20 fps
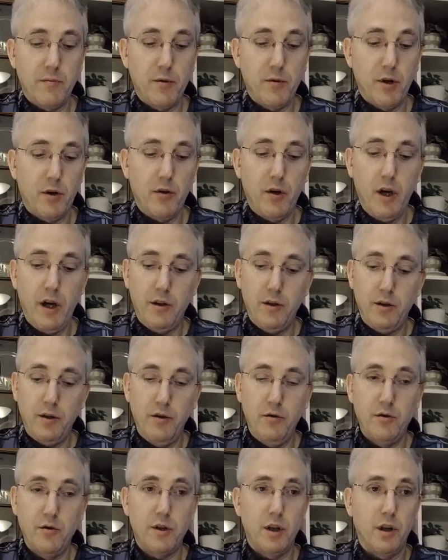to go ahead and
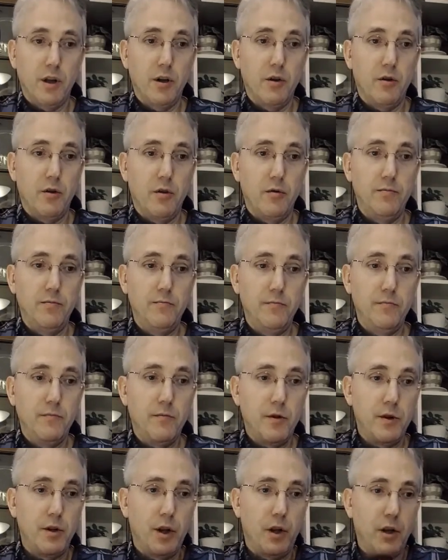use the little
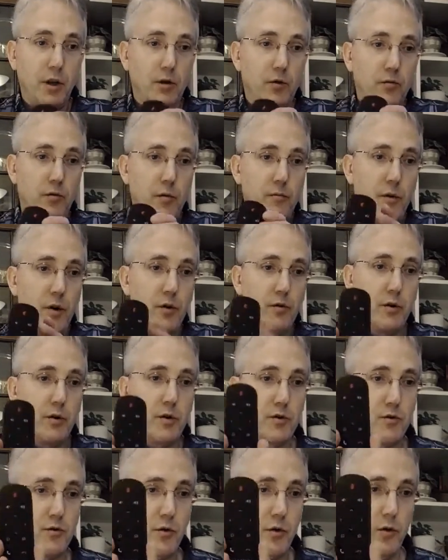remote
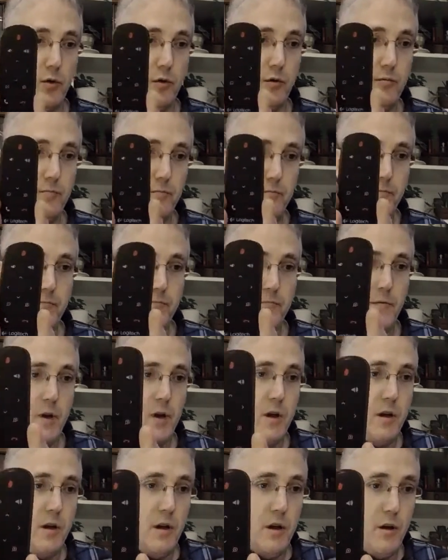control,
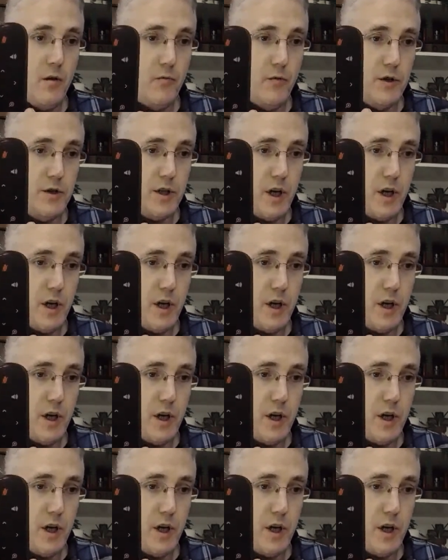which